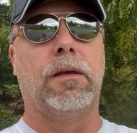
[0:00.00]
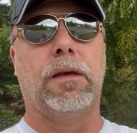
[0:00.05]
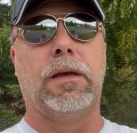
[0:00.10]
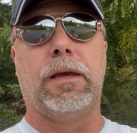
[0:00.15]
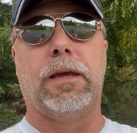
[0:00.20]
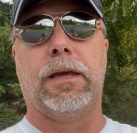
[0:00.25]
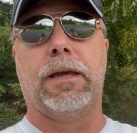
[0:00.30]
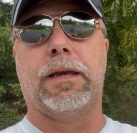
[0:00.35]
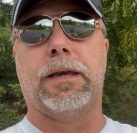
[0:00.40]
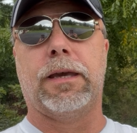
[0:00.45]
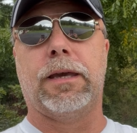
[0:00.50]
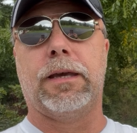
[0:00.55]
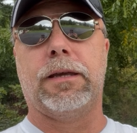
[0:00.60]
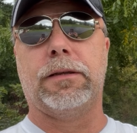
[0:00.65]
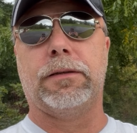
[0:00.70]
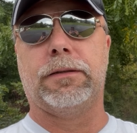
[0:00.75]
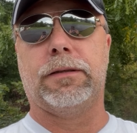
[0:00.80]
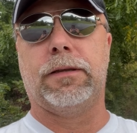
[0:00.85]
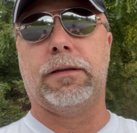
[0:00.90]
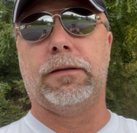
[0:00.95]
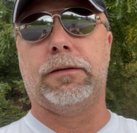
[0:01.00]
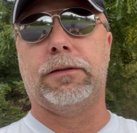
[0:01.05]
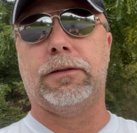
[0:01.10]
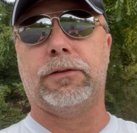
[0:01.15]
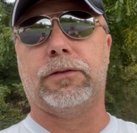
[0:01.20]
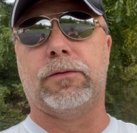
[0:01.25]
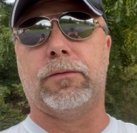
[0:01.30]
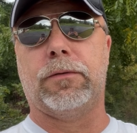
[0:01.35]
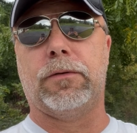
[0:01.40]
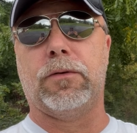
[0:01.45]
Hey guys,
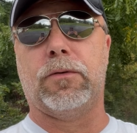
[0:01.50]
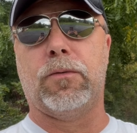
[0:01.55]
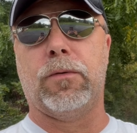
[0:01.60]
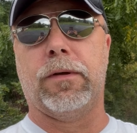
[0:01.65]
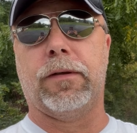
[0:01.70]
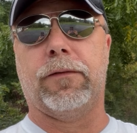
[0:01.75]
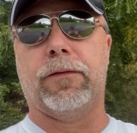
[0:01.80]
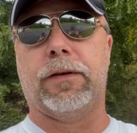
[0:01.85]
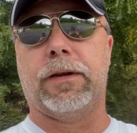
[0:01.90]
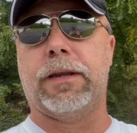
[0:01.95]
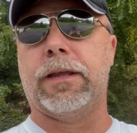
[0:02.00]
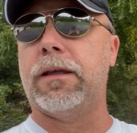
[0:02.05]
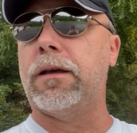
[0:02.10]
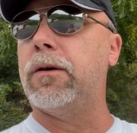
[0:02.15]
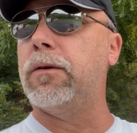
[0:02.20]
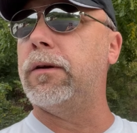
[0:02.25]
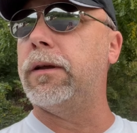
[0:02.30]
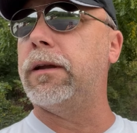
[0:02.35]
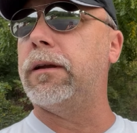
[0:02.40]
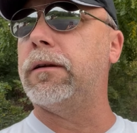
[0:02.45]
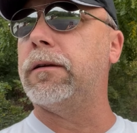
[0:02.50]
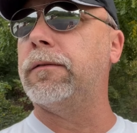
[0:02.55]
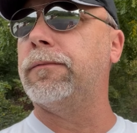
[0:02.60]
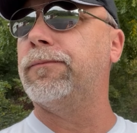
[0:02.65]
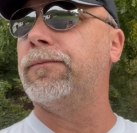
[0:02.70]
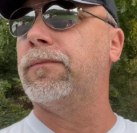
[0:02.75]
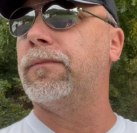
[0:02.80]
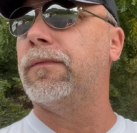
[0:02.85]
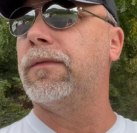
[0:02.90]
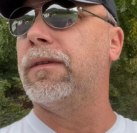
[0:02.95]
just a real quick video here.
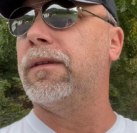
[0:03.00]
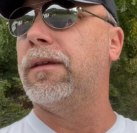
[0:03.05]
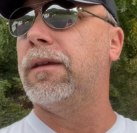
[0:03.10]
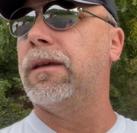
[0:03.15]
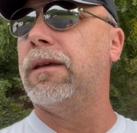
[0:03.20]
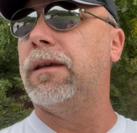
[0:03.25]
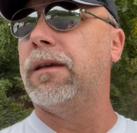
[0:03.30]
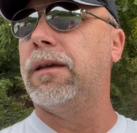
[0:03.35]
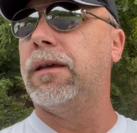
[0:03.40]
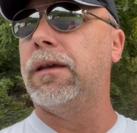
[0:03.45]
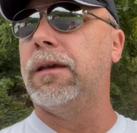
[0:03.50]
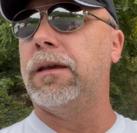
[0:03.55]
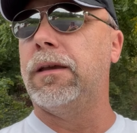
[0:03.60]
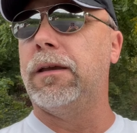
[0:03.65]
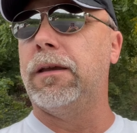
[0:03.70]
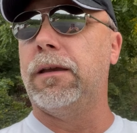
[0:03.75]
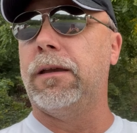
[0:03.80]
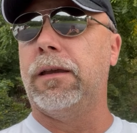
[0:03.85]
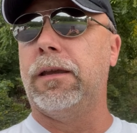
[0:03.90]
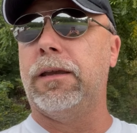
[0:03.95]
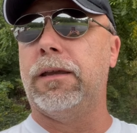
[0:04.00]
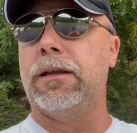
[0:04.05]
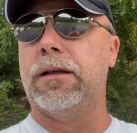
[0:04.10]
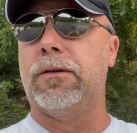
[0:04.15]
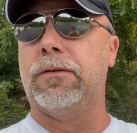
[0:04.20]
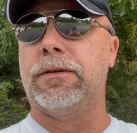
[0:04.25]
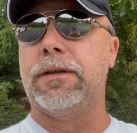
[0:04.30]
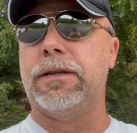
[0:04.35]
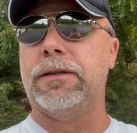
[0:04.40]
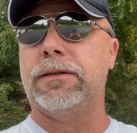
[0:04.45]
You
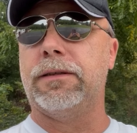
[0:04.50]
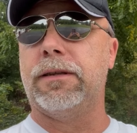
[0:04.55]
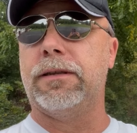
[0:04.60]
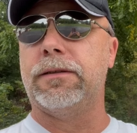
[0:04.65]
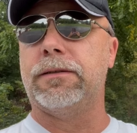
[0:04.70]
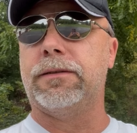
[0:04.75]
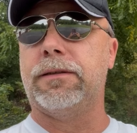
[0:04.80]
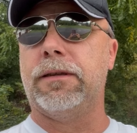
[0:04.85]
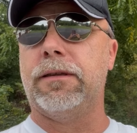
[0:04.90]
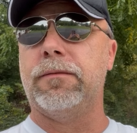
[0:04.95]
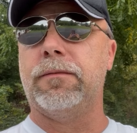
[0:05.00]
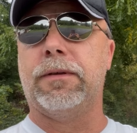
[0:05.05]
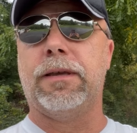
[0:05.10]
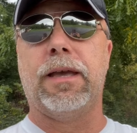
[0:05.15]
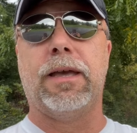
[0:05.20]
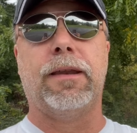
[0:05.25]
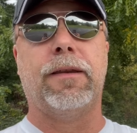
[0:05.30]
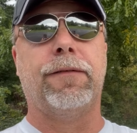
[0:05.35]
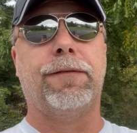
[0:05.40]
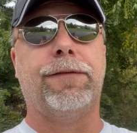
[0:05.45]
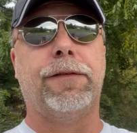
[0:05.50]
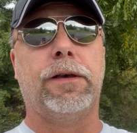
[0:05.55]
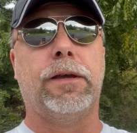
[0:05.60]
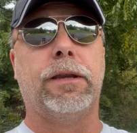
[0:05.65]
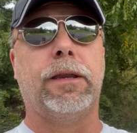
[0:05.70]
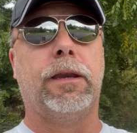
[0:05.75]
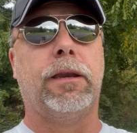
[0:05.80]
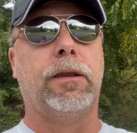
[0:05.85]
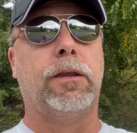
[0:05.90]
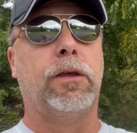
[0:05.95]
know, doesn't it seem kind of
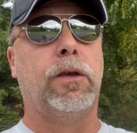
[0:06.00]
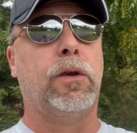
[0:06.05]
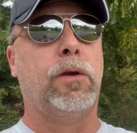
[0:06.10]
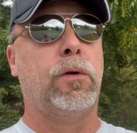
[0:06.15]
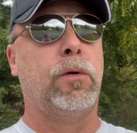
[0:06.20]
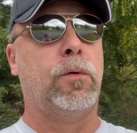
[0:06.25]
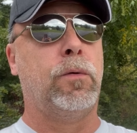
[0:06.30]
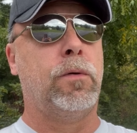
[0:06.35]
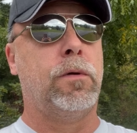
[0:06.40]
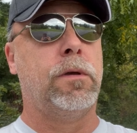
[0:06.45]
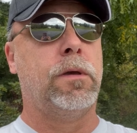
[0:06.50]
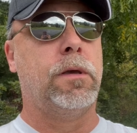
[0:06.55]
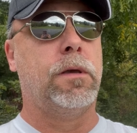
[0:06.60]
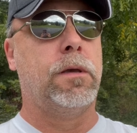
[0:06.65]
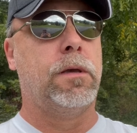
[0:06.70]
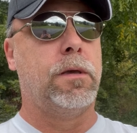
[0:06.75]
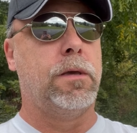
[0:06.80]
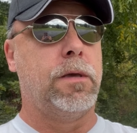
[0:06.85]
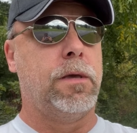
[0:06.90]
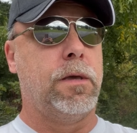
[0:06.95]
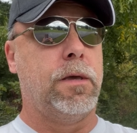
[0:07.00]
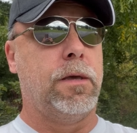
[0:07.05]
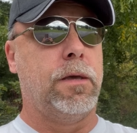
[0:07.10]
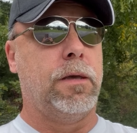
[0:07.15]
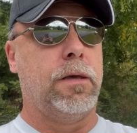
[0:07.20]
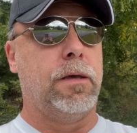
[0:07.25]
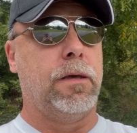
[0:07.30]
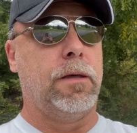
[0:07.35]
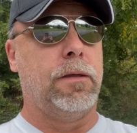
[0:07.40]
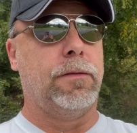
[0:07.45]
funny to you
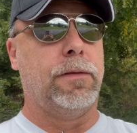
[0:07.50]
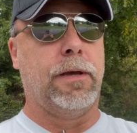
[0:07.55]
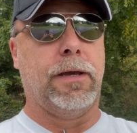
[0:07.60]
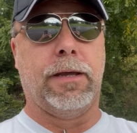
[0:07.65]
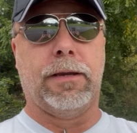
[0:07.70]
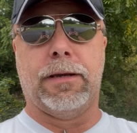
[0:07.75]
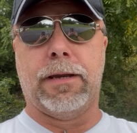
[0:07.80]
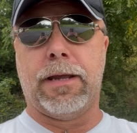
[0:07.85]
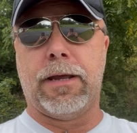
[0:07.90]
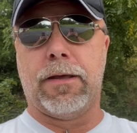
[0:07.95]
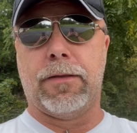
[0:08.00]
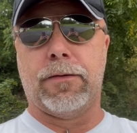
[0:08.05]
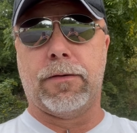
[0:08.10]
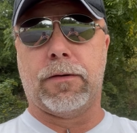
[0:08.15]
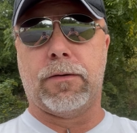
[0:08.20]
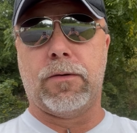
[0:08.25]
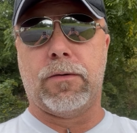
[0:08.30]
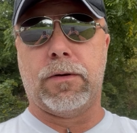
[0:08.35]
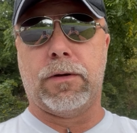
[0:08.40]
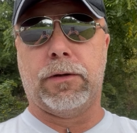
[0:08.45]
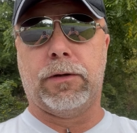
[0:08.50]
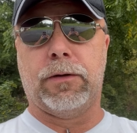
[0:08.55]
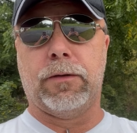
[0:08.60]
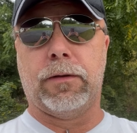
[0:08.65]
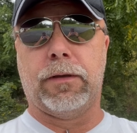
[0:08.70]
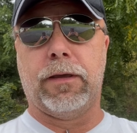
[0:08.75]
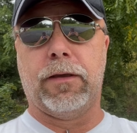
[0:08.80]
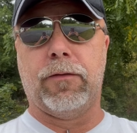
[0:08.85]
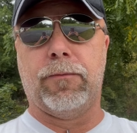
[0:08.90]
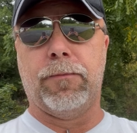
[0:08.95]
that now they're going to
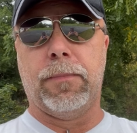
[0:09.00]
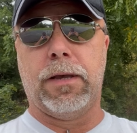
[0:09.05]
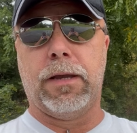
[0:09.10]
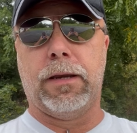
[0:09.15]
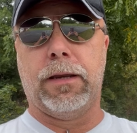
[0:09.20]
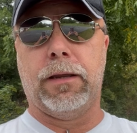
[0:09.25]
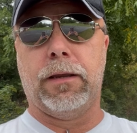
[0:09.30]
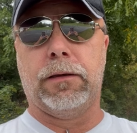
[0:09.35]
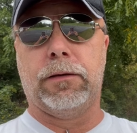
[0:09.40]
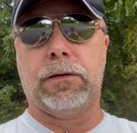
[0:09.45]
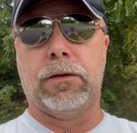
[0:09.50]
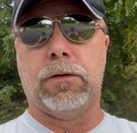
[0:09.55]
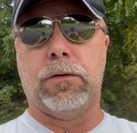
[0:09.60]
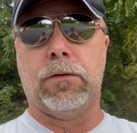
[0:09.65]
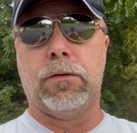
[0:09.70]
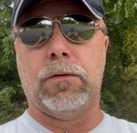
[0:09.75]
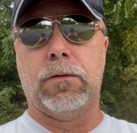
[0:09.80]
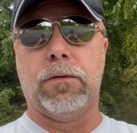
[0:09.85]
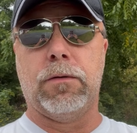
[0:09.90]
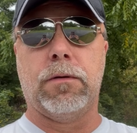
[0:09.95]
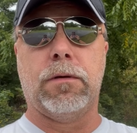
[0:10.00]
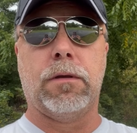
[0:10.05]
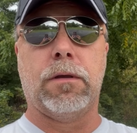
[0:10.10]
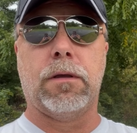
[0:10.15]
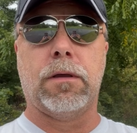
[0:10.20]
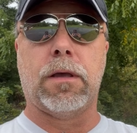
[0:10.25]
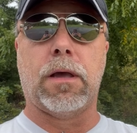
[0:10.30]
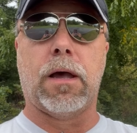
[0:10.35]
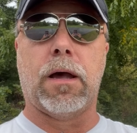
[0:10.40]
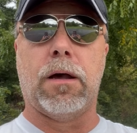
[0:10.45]
give money to
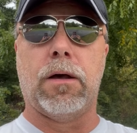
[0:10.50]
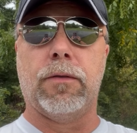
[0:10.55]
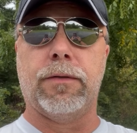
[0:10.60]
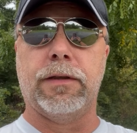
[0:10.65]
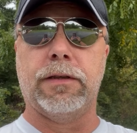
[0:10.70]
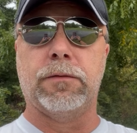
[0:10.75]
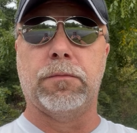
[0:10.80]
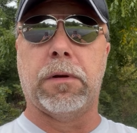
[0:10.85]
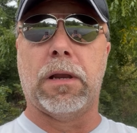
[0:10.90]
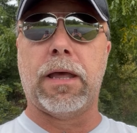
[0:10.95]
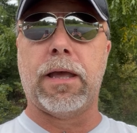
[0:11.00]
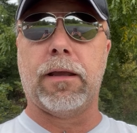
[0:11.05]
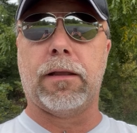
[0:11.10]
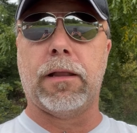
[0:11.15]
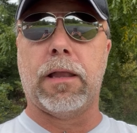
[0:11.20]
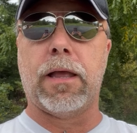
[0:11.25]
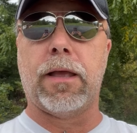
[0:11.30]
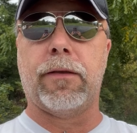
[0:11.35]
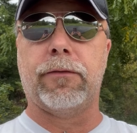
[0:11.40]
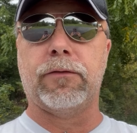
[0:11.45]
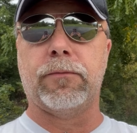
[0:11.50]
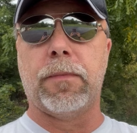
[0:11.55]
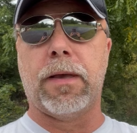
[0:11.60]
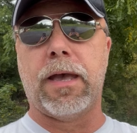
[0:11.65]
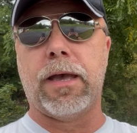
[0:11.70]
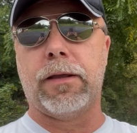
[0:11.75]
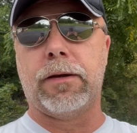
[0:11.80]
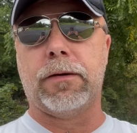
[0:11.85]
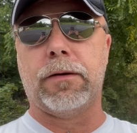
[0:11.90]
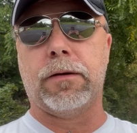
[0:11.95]
all these Black Lives
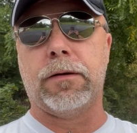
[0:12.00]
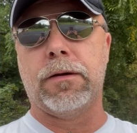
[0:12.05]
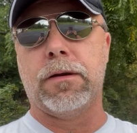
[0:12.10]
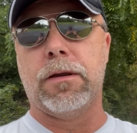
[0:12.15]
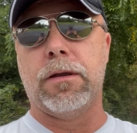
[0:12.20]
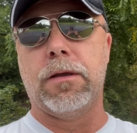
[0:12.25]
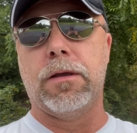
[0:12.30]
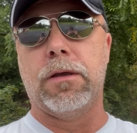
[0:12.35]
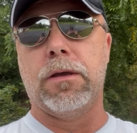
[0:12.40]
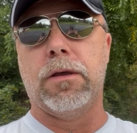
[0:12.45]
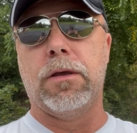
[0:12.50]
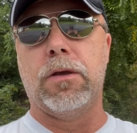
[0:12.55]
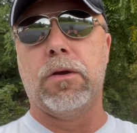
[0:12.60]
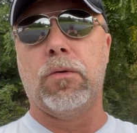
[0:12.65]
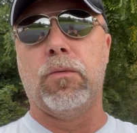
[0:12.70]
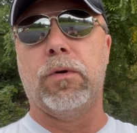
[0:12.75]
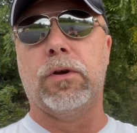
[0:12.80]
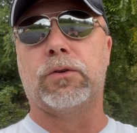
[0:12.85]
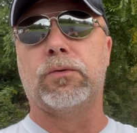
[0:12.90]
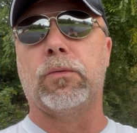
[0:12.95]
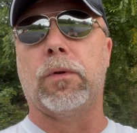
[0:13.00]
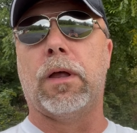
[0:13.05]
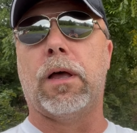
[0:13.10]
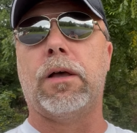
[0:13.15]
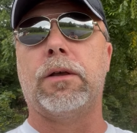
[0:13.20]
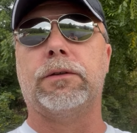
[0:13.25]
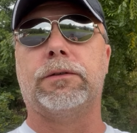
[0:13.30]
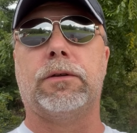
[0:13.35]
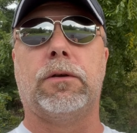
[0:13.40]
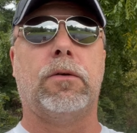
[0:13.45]
Matter, which will
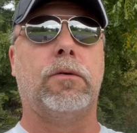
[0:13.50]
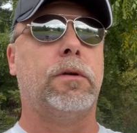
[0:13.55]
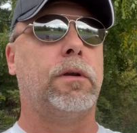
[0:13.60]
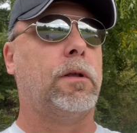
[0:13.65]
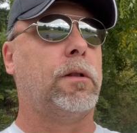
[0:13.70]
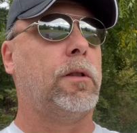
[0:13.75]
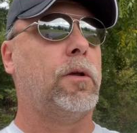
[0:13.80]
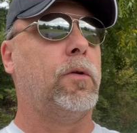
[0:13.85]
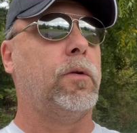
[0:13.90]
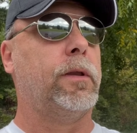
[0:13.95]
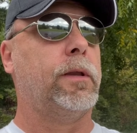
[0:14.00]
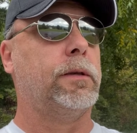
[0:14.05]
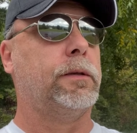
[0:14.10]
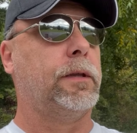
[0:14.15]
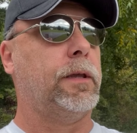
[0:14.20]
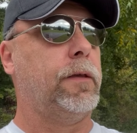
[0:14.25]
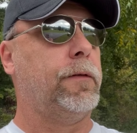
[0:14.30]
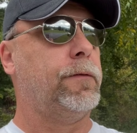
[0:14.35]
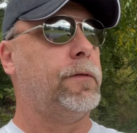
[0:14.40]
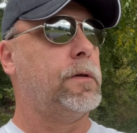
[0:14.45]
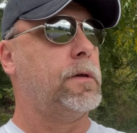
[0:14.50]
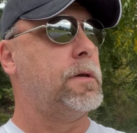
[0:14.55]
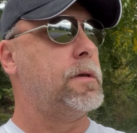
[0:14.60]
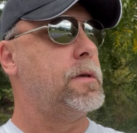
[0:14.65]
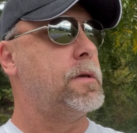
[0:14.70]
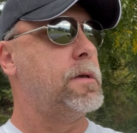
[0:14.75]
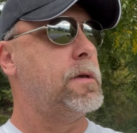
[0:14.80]
also include Antifa,